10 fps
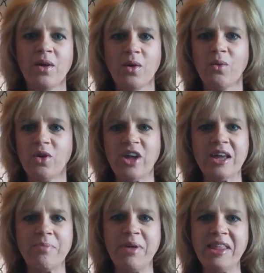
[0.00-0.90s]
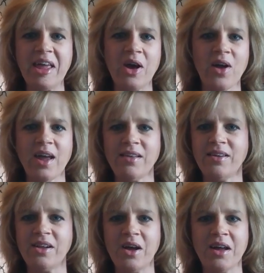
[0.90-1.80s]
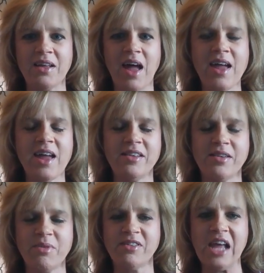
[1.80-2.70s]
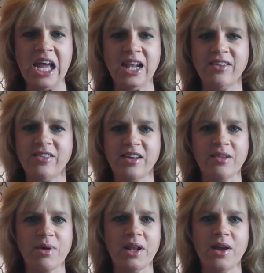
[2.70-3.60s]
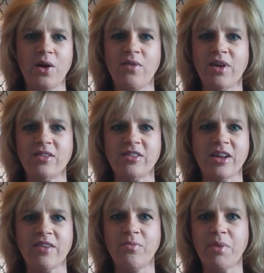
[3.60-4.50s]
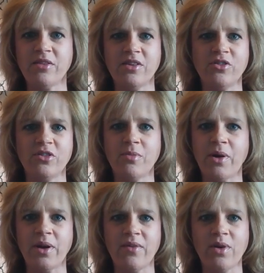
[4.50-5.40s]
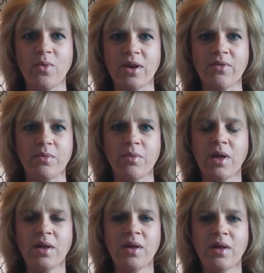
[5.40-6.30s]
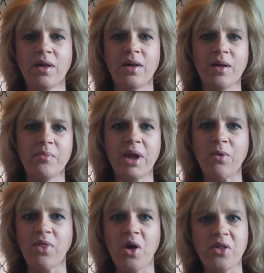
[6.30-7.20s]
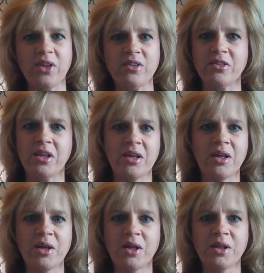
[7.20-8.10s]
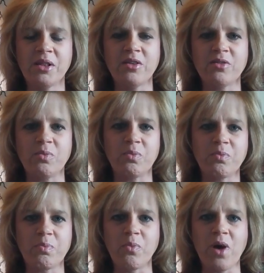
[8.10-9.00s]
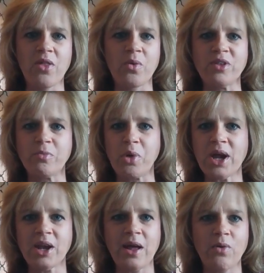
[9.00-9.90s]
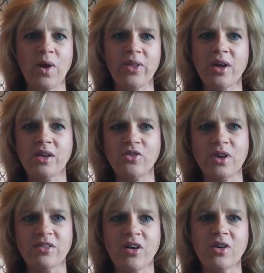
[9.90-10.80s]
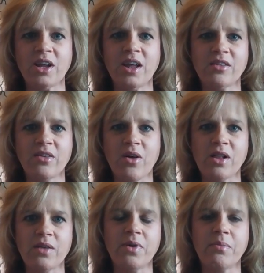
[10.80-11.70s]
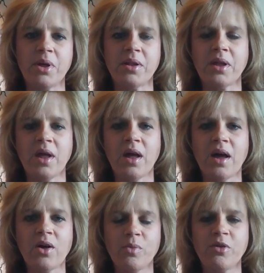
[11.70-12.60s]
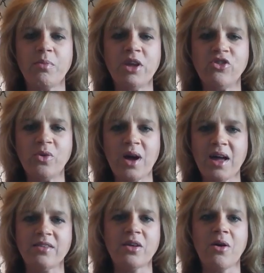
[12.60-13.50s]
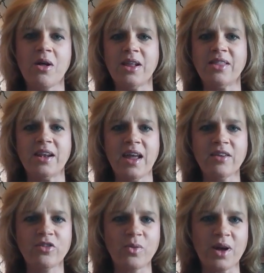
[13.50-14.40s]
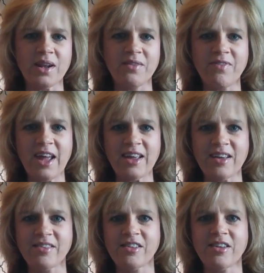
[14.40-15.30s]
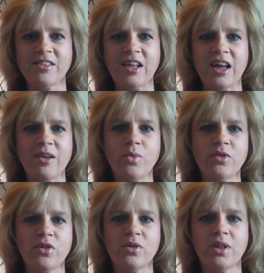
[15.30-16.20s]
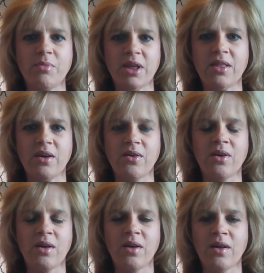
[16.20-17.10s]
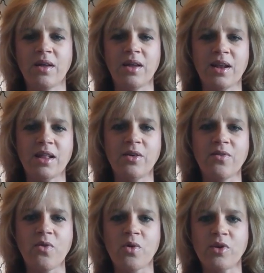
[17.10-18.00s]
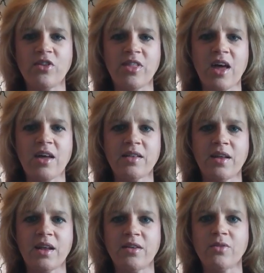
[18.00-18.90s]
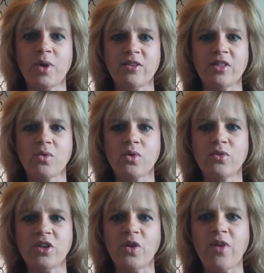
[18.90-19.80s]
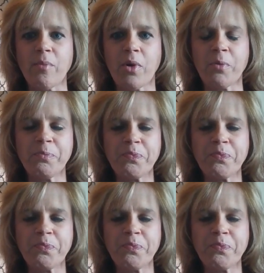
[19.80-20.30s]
wish I could be there. I hate to miss any Skinny Body Cure events. And I've been to just about every one of them. Now with all these other ones breaking out around the country, it's hard to get to all of them. But I hope to meet you guys all at the next one in Vegas, because I will certainly be there. And I look forward to that, and as well as the cruise in November.